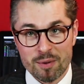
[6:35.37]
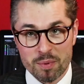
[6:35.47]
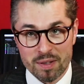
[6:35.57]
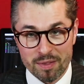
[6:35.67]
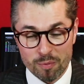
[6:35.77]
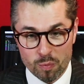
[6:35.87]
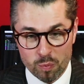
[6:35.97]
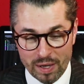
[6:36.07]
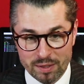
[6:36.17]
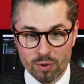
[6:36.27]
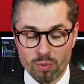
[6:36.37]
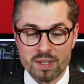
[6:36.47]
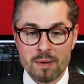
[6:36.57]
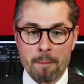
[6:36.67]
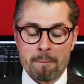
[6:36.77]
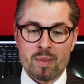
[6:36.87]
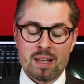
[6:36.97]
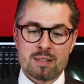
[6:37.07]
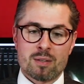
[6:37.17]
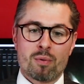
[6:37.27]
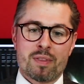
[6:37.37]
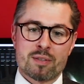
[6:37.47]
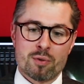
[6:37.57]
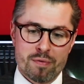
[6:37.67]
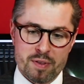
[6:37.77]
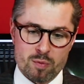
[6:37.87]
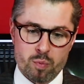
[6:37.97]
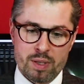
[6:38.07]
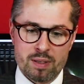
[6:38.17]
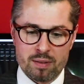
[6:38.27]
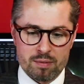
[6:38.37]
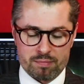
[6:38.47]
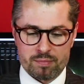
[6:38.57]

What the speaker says: with white gold. And so the surface we